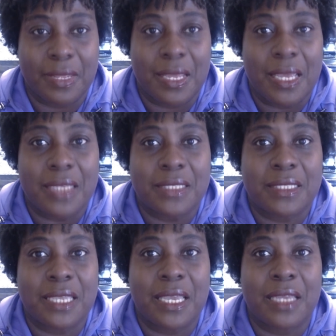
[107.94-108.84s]

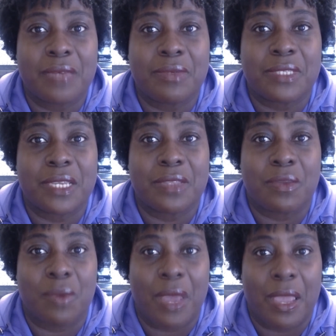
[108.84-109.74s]
Sin was in the
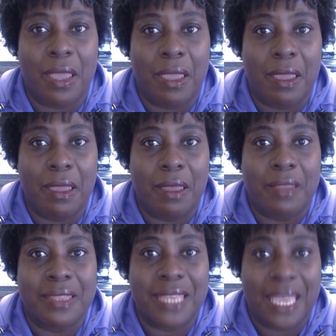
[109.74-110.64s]
way
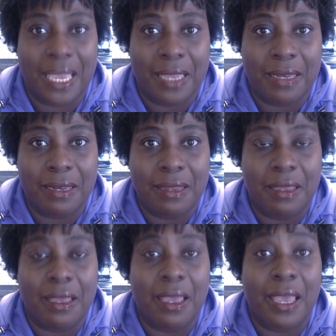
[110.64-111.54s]
then,
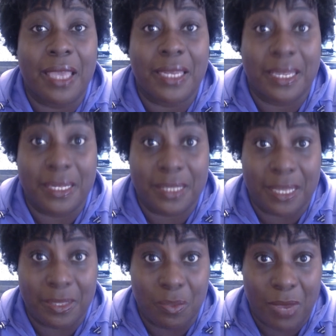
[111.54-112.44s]
and it is
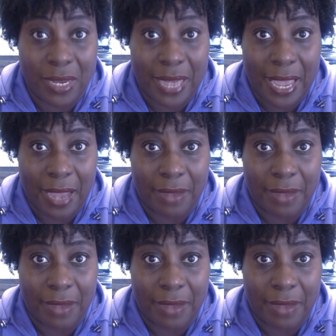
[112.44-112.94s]
in the way now.